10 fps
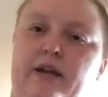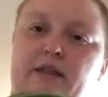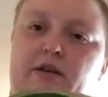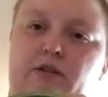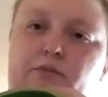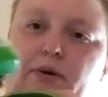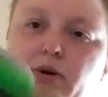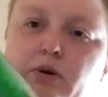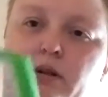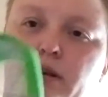in their little
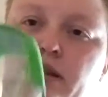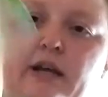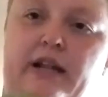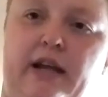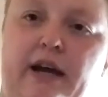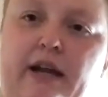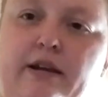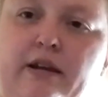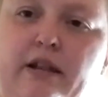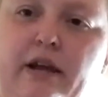bowl, like that,
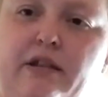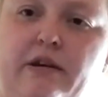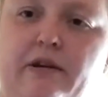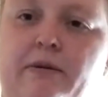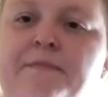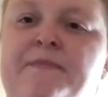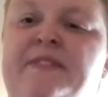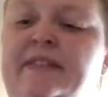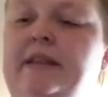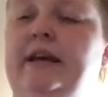like so.
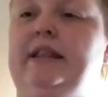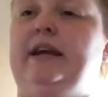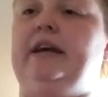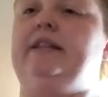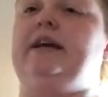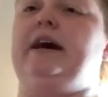And they get